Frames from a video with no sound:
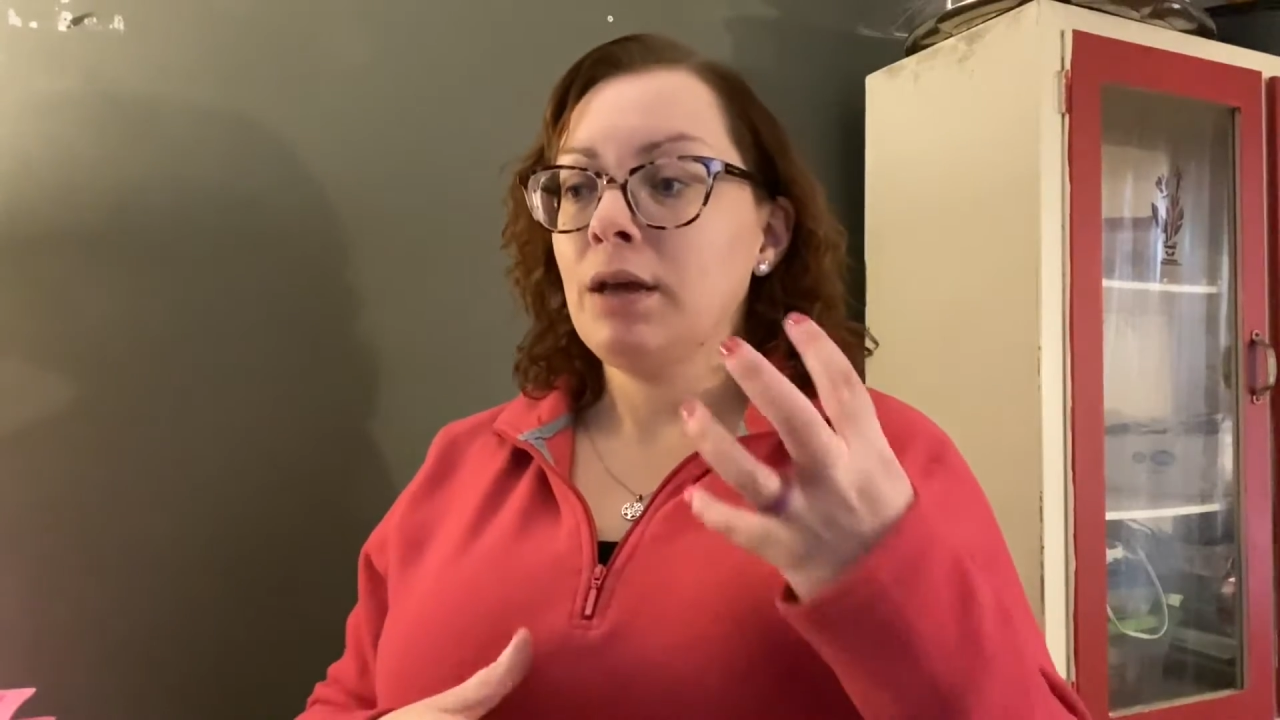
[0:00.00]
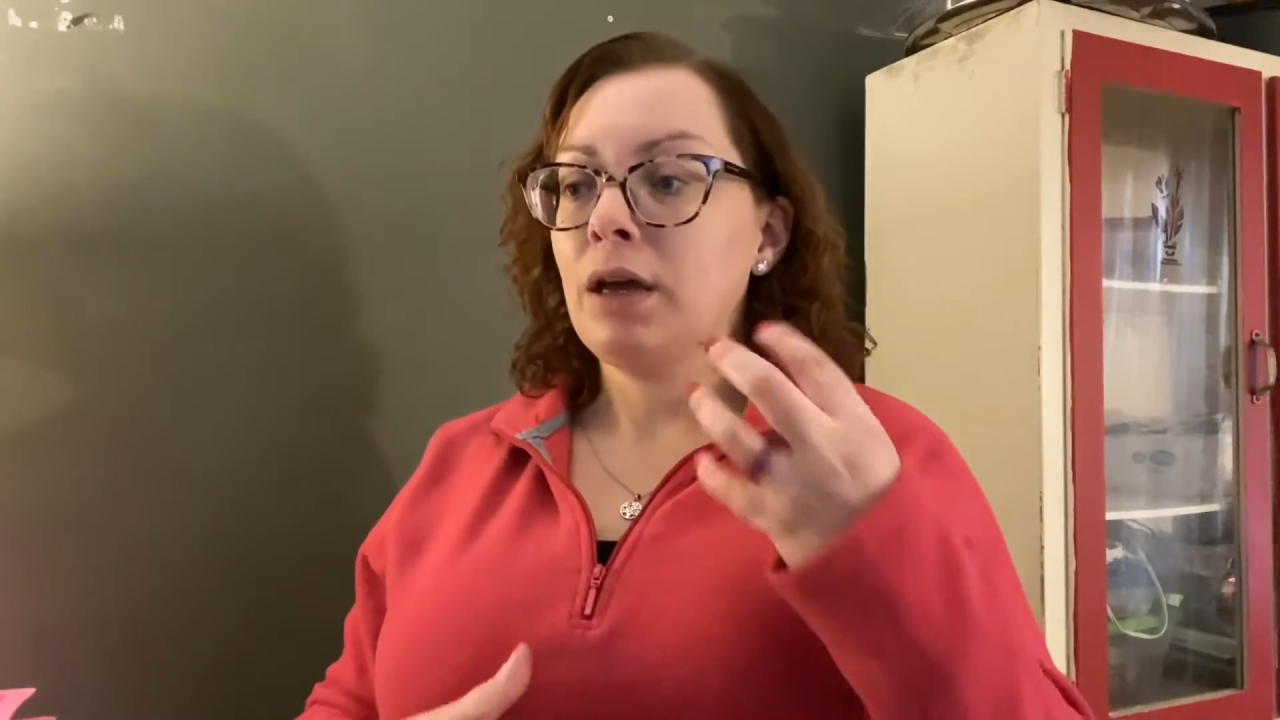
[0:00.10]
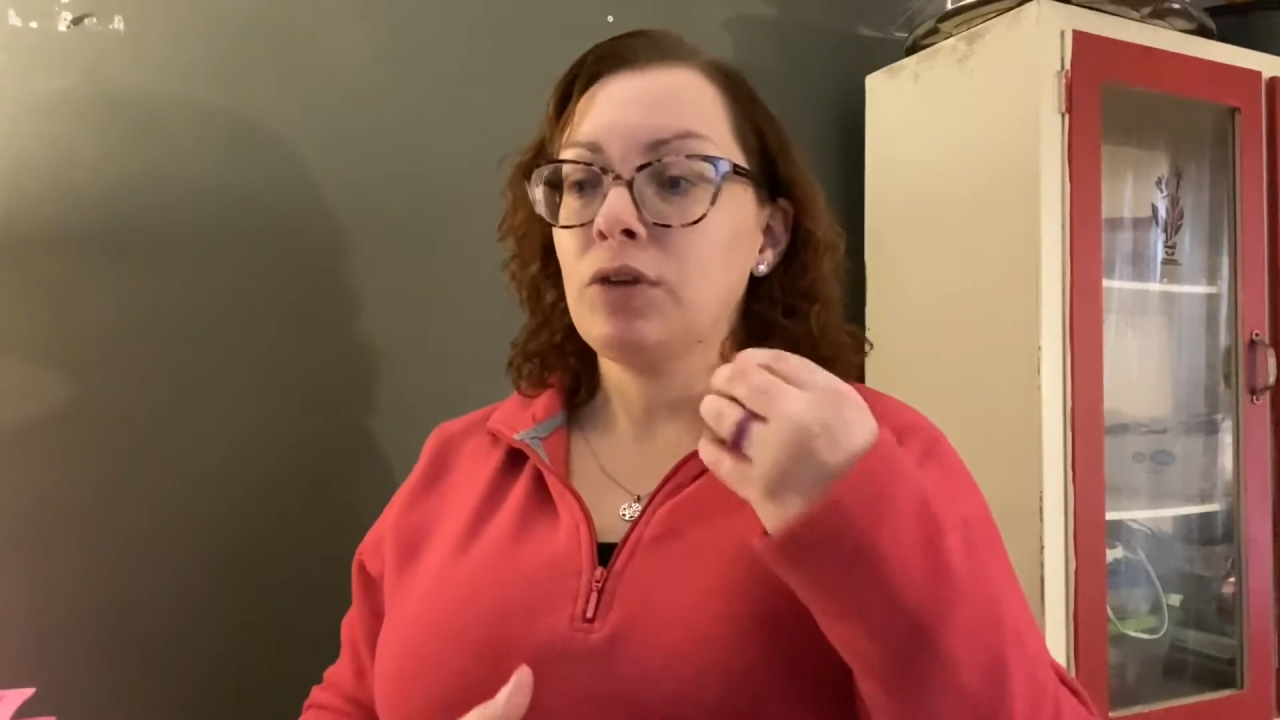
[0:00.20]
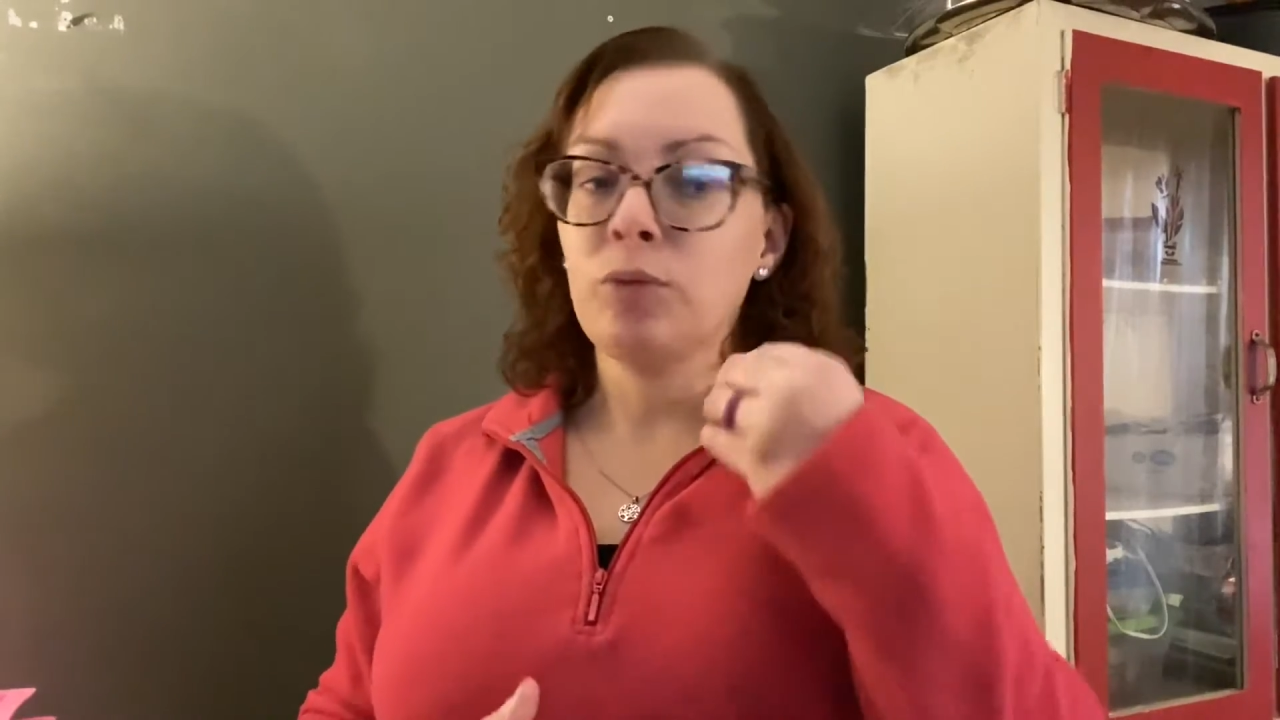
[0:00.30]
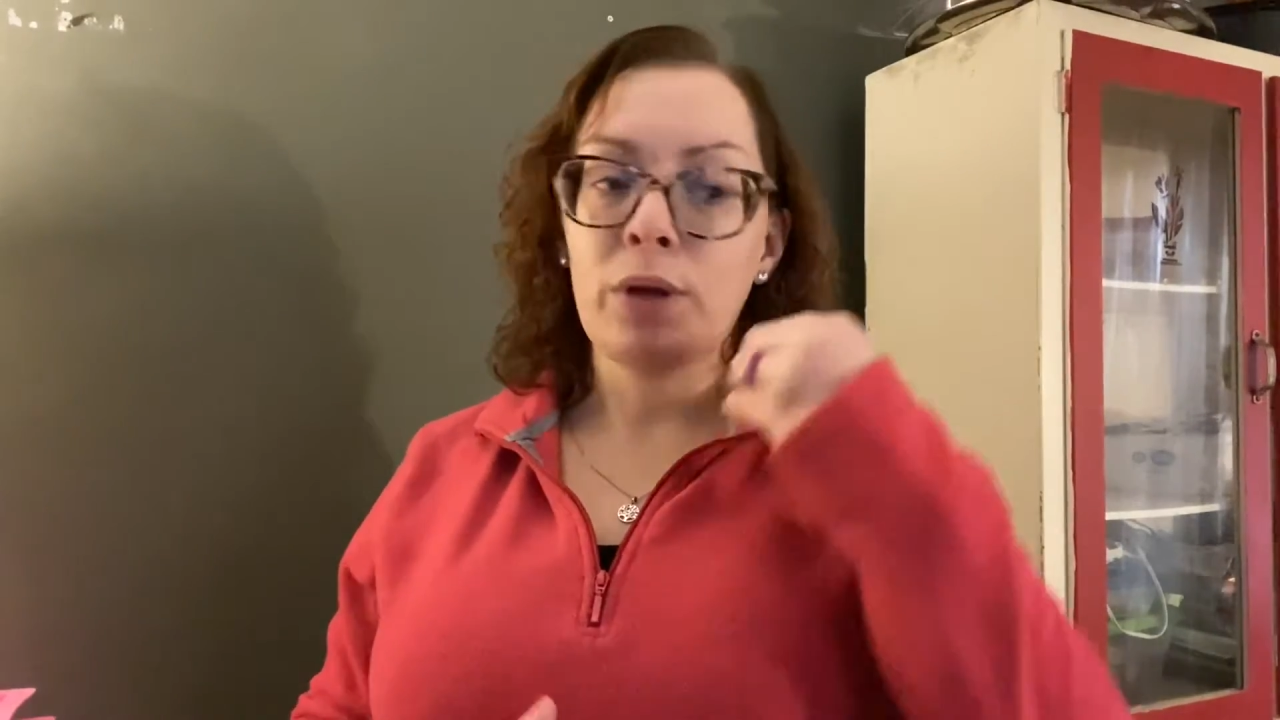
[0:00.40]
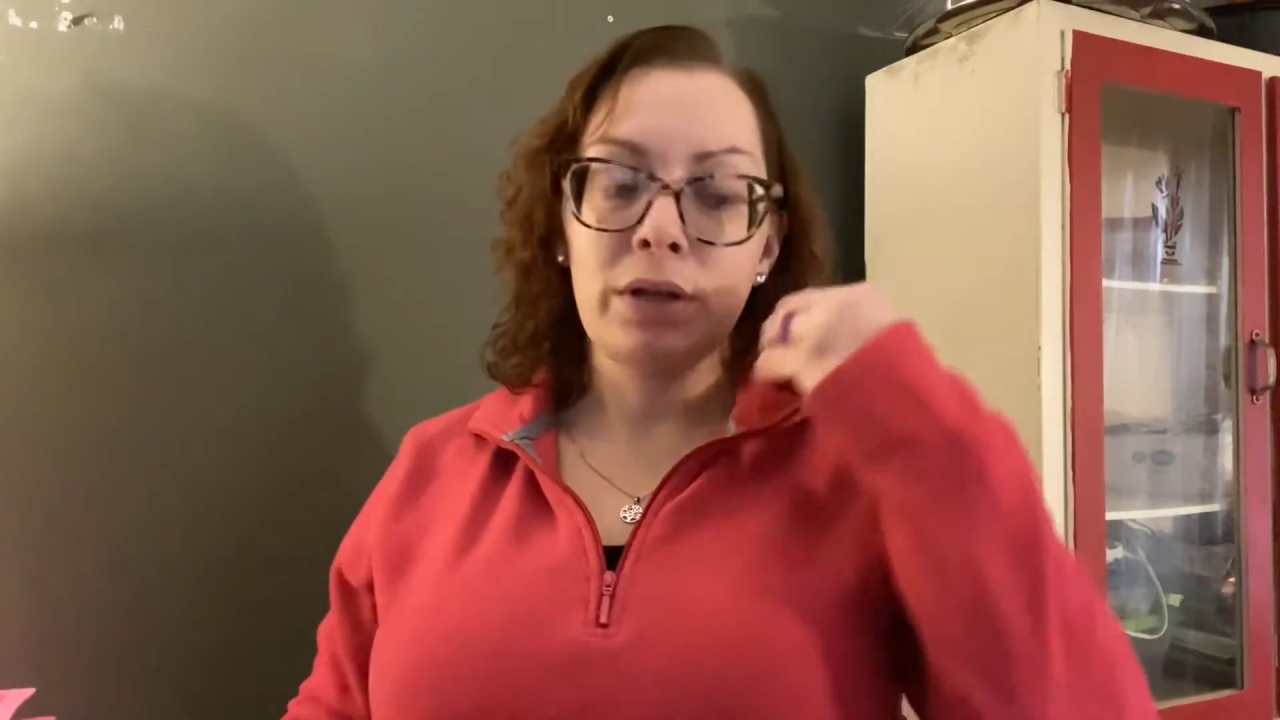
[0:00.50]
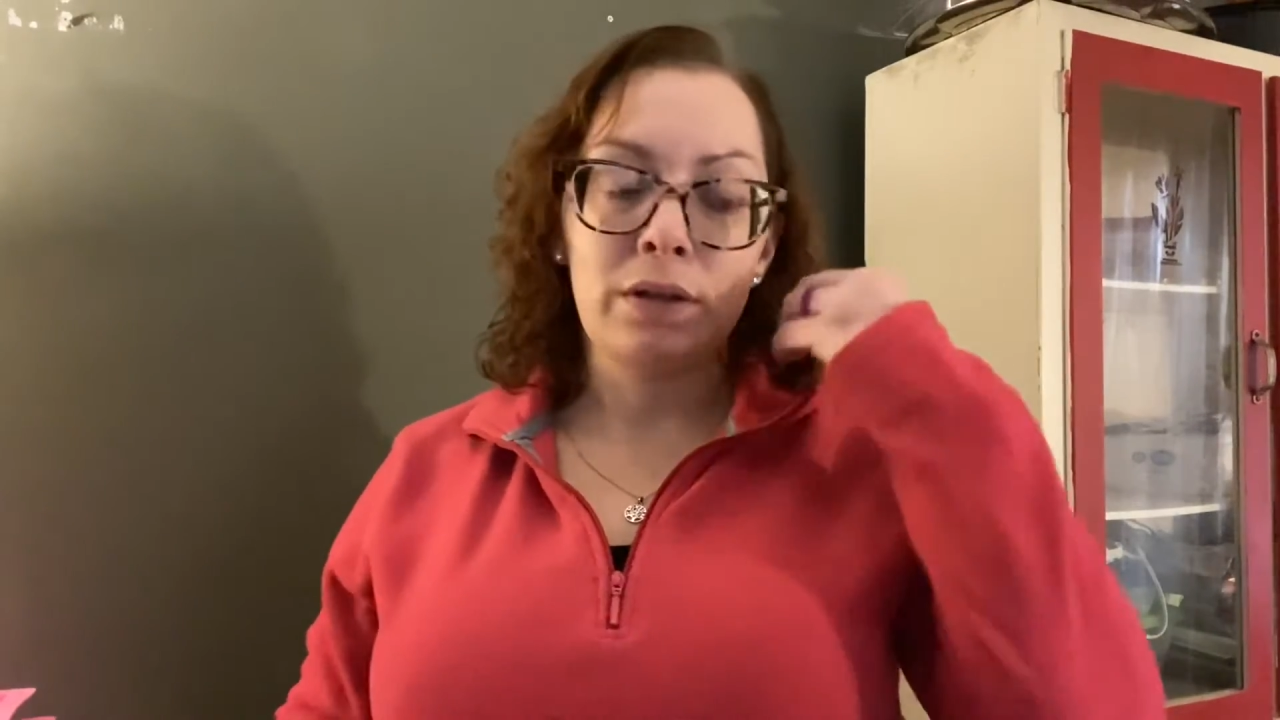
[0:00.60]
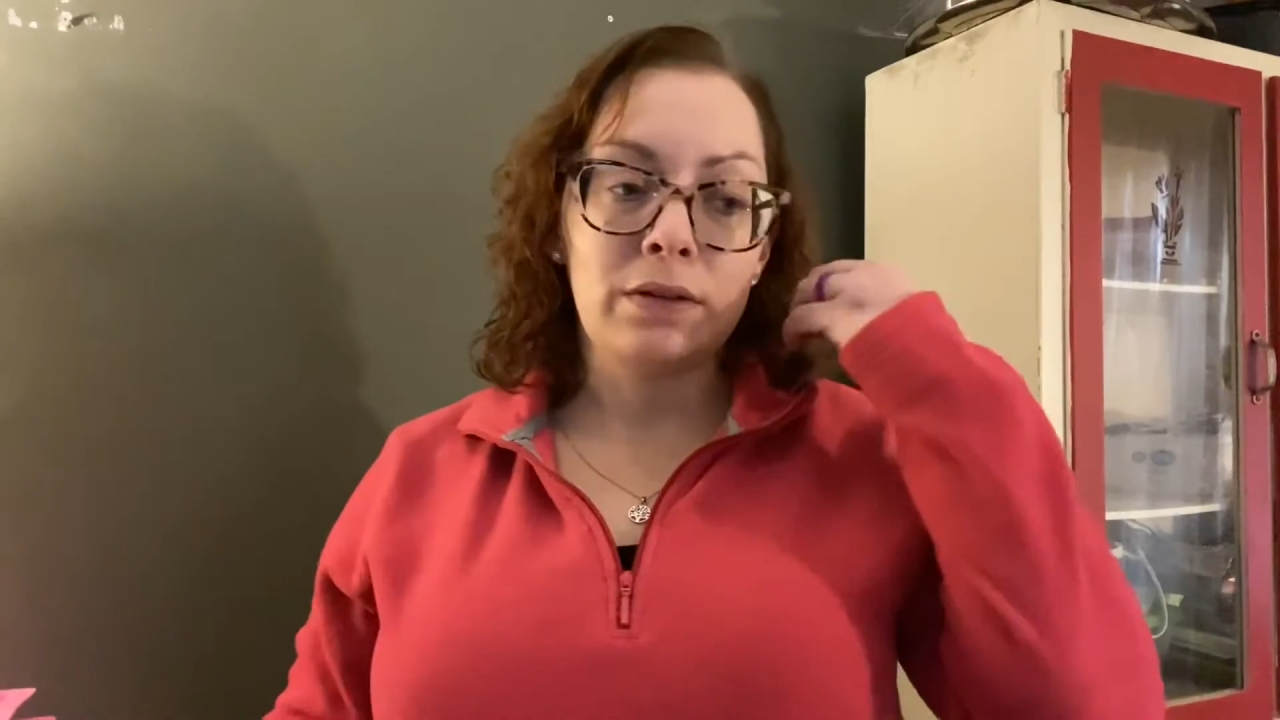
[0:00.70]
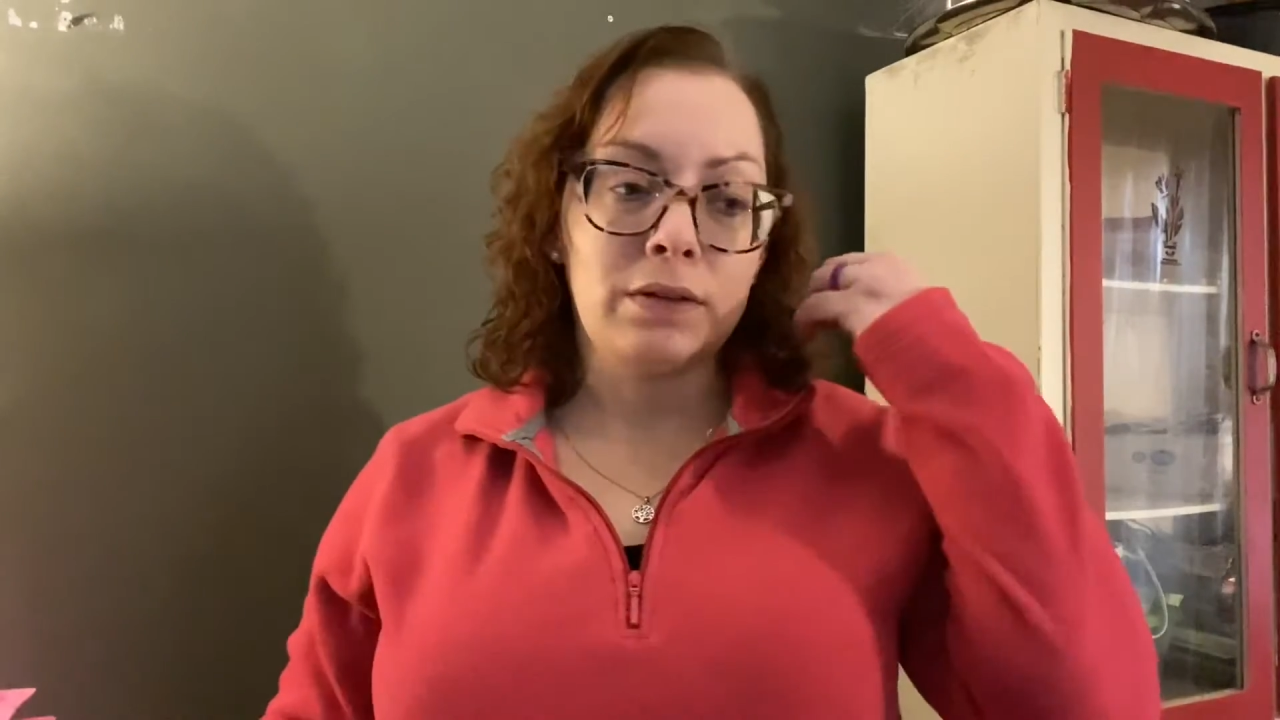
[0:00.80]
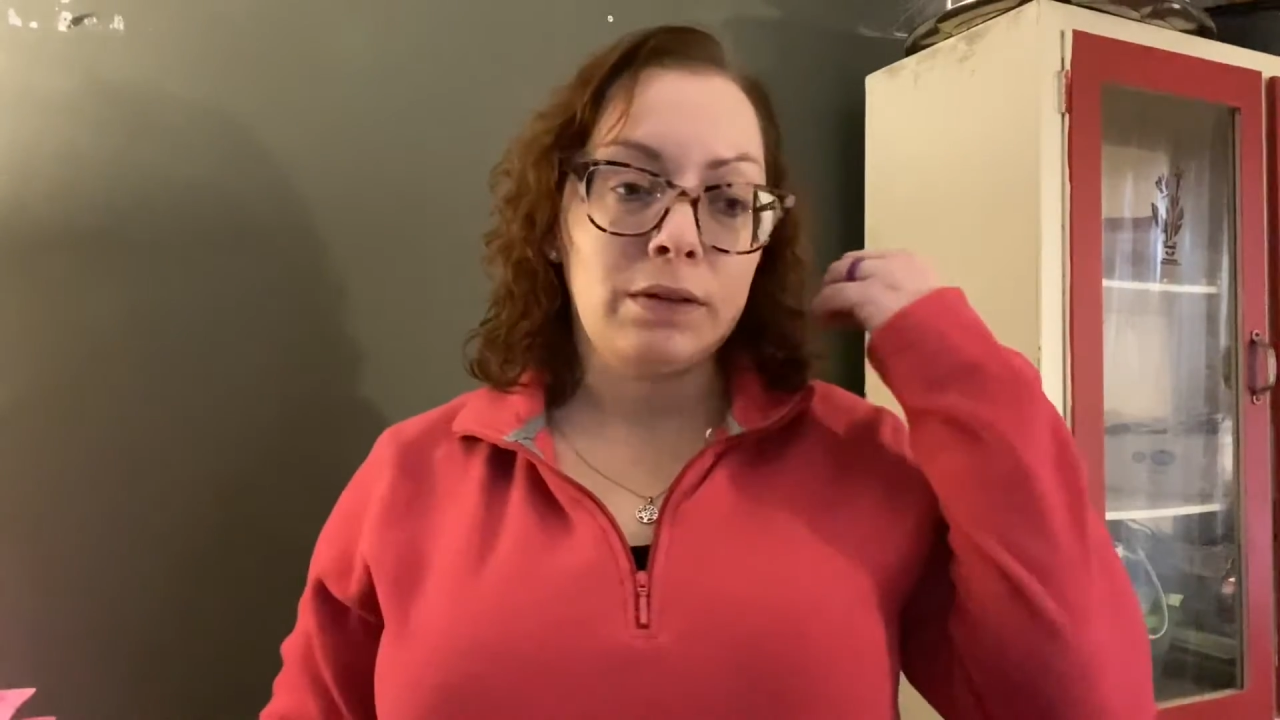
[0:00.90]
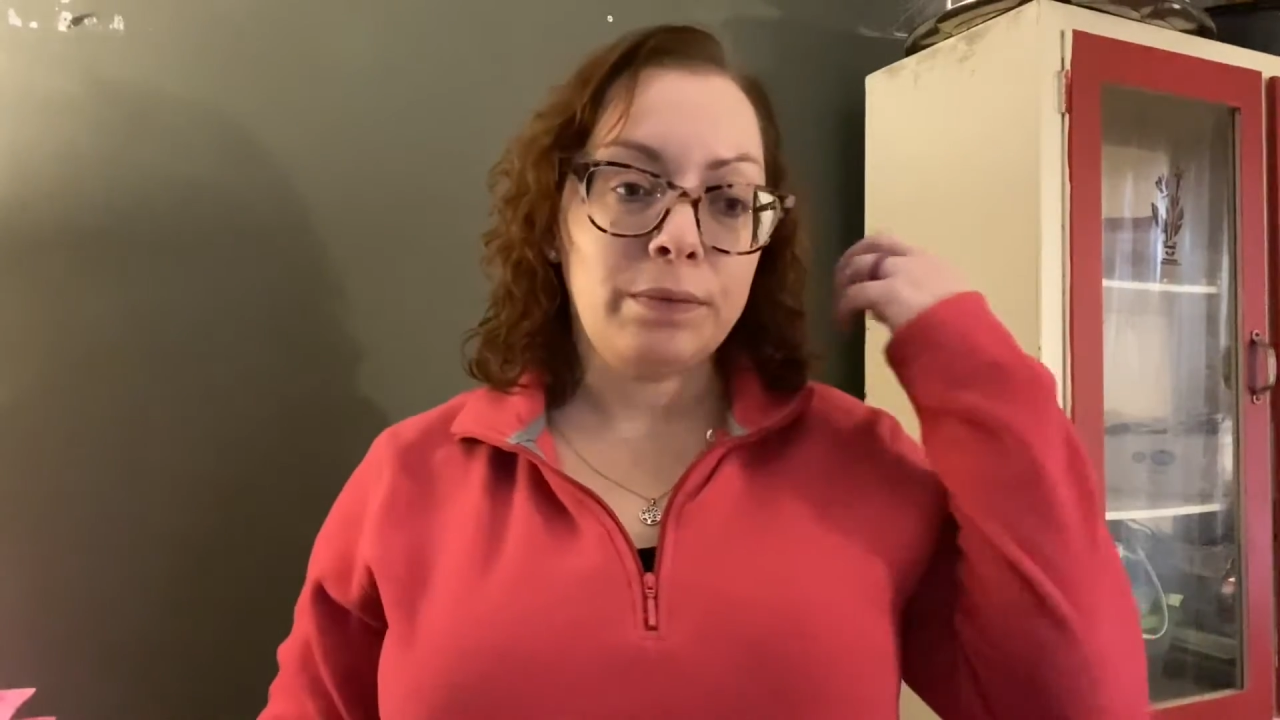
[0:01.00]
as well as